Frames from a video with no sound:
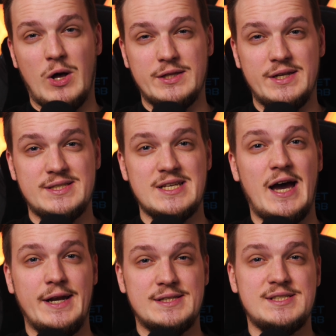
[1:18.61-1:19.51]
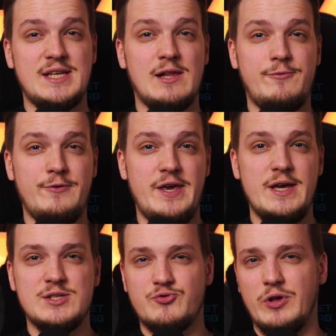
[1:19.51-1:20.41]
while the design itself
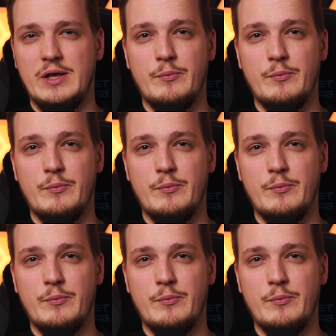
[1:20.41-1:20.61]
is really